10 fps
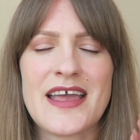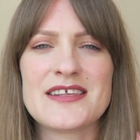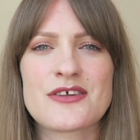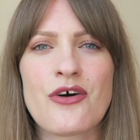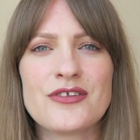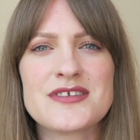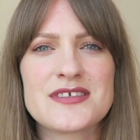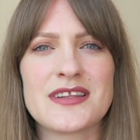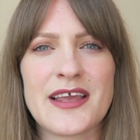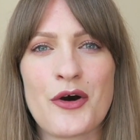It's
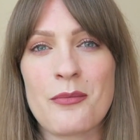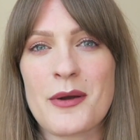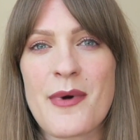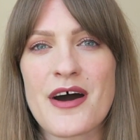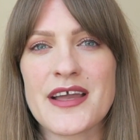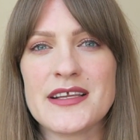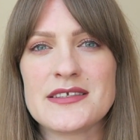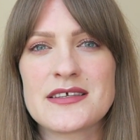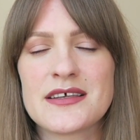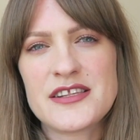constantly on my
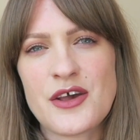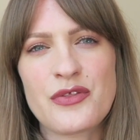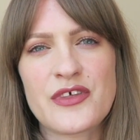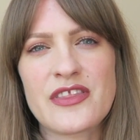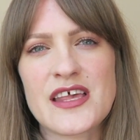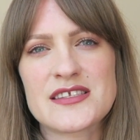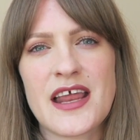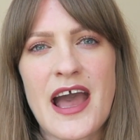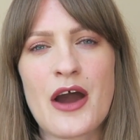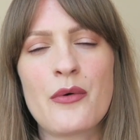mind. I don't think there's
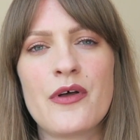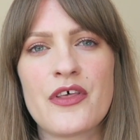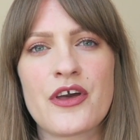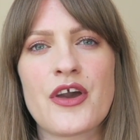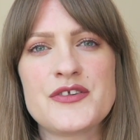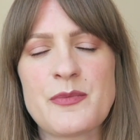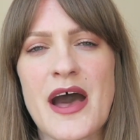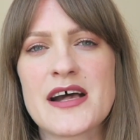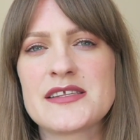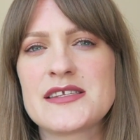an hour that goes
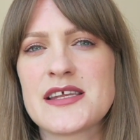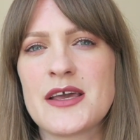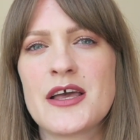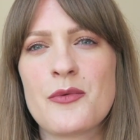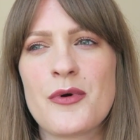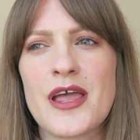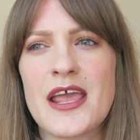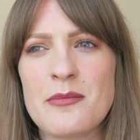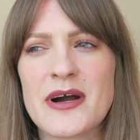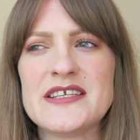past
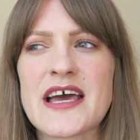in my